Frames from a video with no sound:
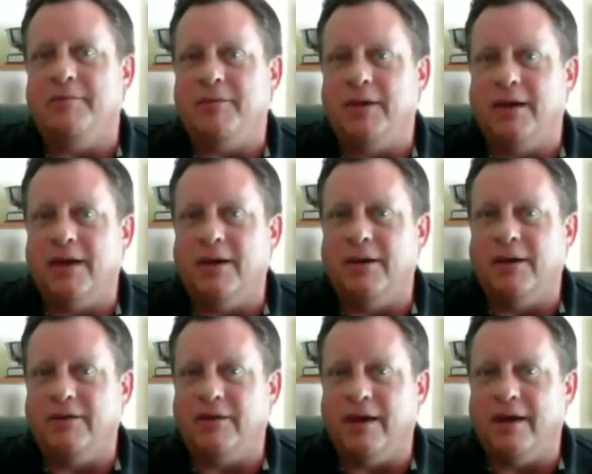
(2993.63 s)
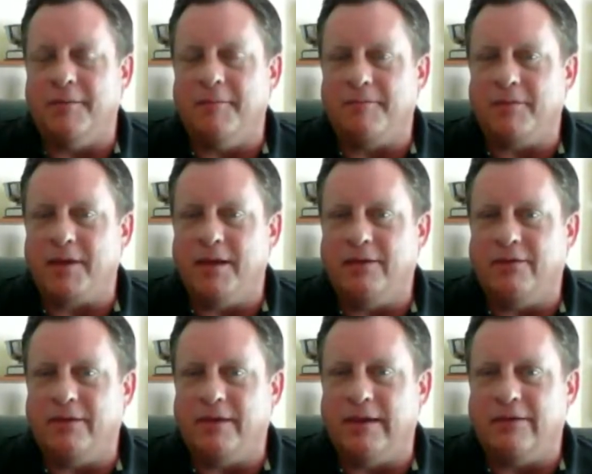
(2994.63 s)
You know,
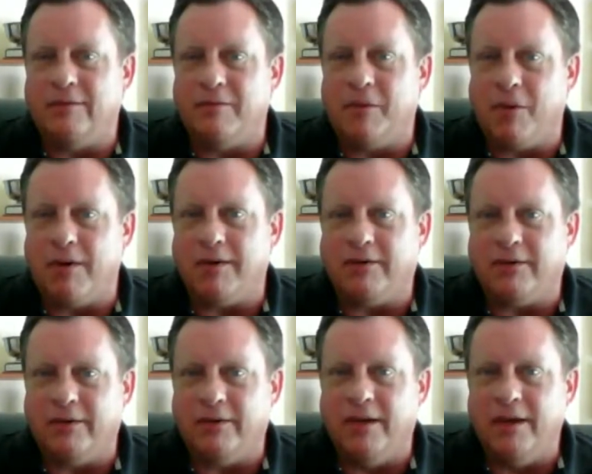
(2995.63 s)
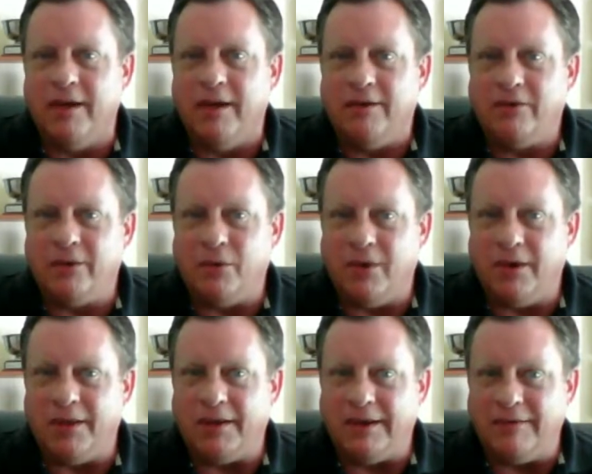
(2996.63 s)
it's important to
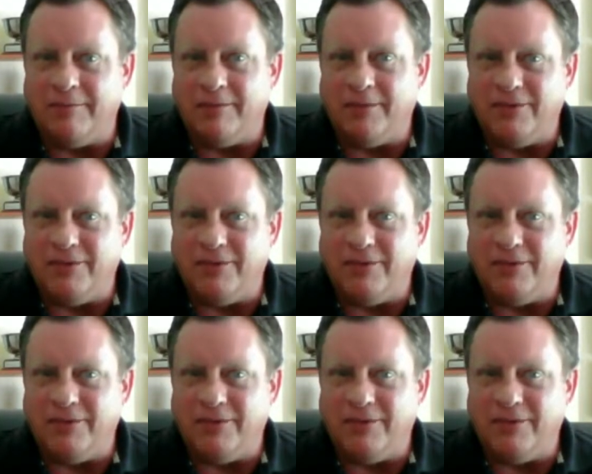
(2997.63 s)
really,